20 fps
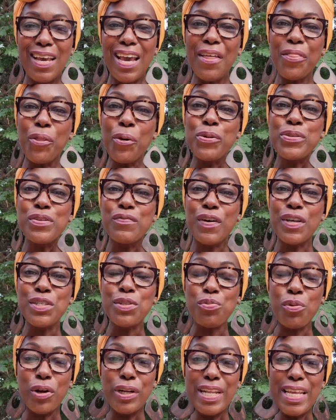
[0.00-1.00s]
and those of
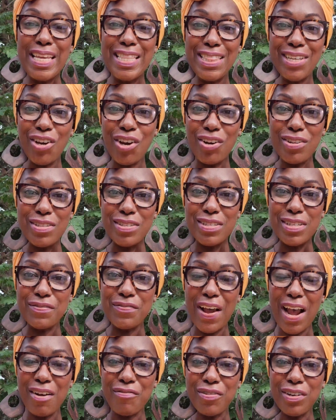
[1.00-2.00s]
us who are in the continent
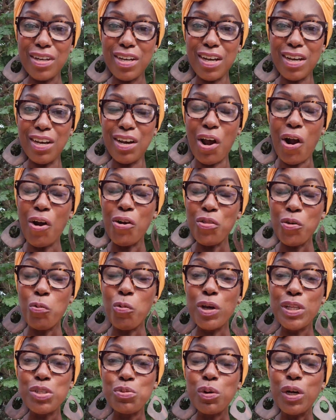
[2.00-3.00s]
of Africa are the
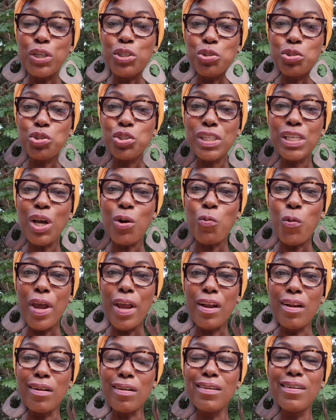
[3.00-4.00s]
ones who are usually
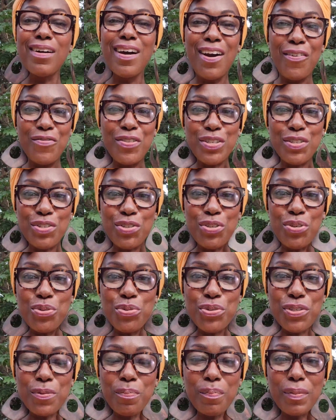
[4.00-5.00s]
aware of this
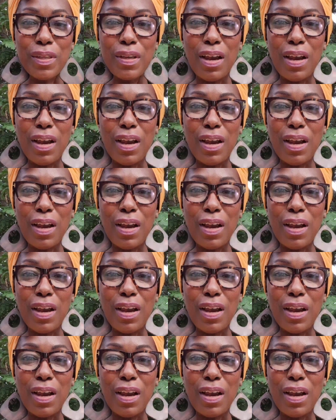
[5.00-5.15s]
news.